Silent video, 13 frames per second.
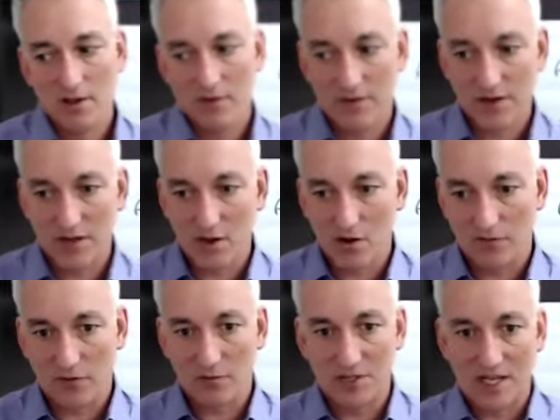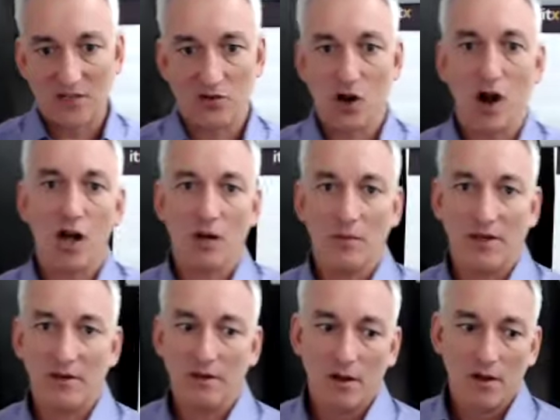video from Daniel
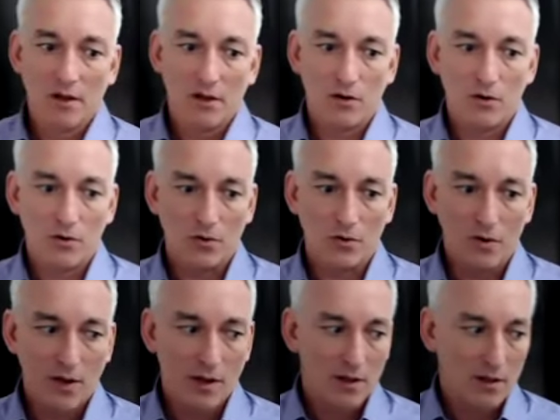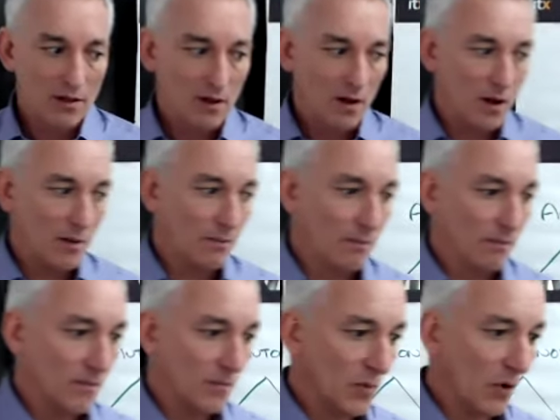Kahneman, who
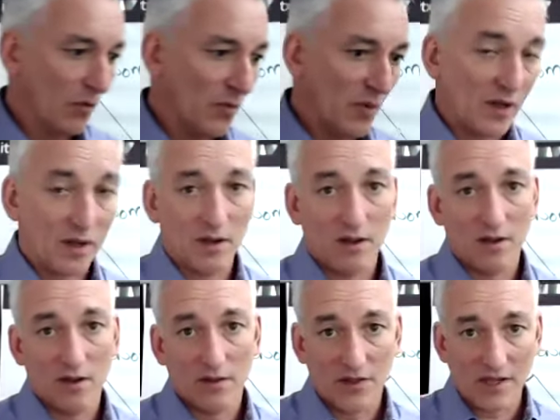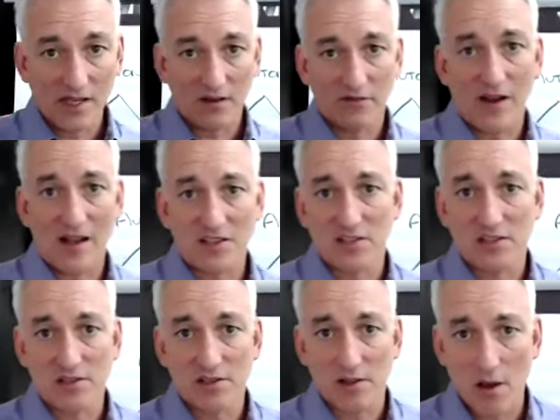wrote the book Thinking Fast and
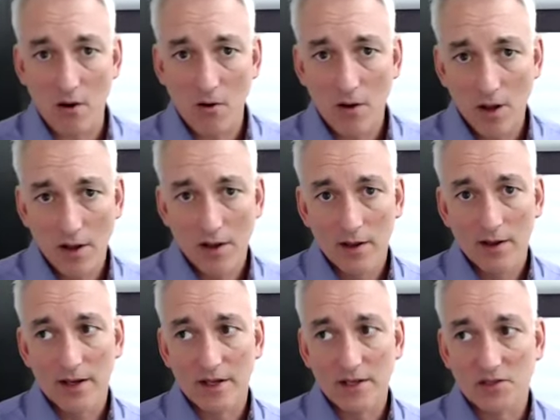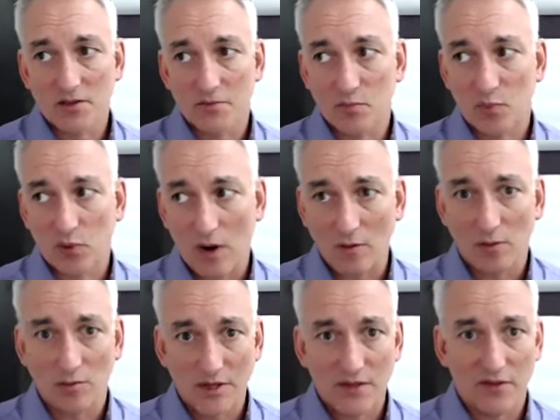Slow. He's
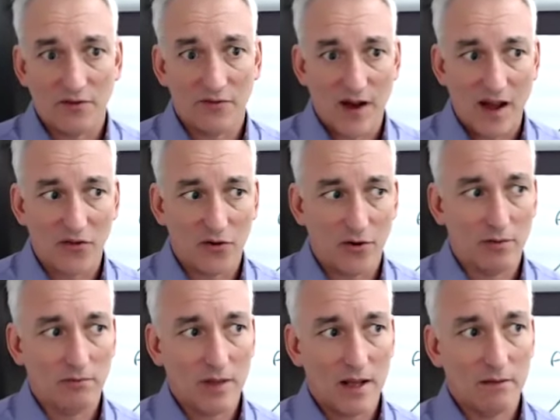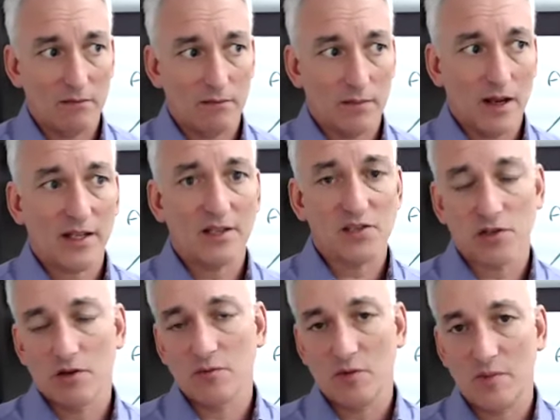probably the father, I consider
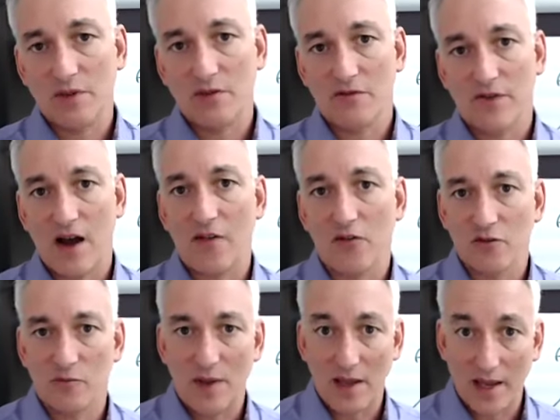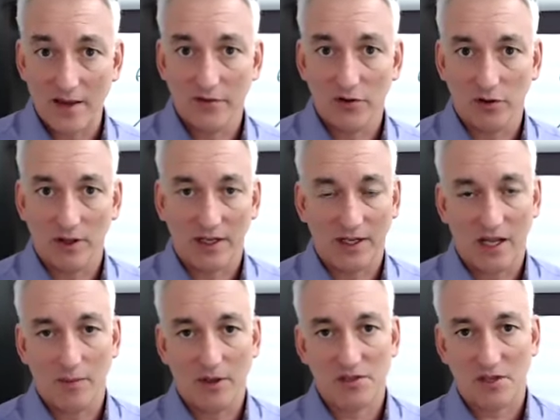him to be the father of behavioral
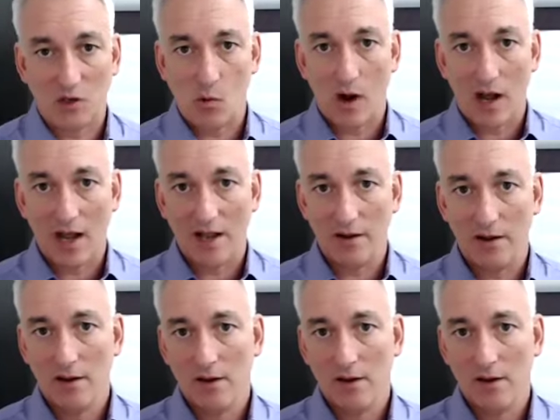economics, like why